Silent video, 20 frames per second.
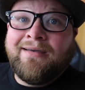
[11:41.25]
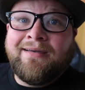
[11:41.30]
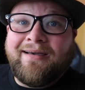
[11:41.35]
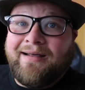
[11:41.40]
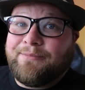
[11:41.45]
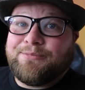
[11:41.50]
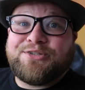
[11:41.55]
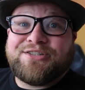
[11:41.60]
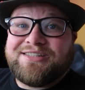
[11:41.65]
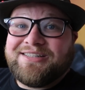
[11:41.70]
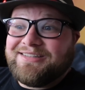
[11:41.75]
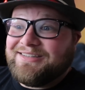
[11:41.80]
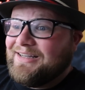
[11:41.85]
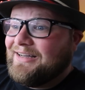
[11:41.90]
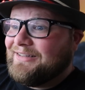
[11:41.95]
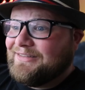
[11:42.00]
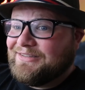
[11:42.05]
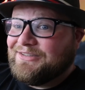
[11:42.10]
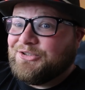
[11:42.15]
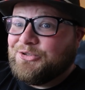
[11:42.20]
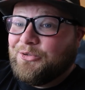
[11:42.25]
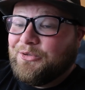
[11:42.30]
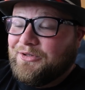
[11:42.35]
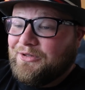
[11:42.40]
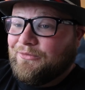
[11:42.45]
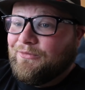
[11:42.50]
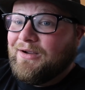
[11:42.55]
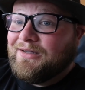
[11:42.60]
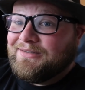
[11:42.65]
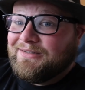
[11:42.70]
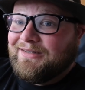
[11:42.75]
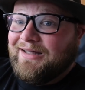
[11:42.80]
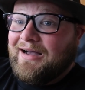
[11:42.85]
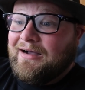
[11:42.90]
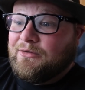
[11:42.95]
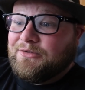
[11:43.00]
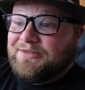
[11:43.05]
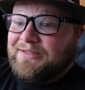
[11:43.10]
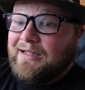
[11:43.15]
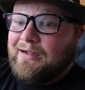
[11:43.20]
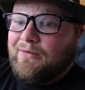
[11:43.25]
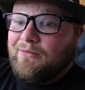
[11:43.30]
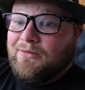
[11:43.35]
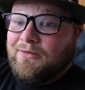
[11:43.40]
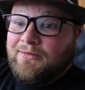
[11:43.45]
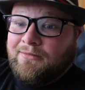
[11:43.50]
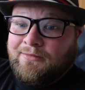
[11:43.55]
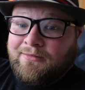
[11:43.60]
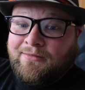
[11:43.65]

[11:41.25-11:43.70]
I'm just excited to show you the rest of the house now.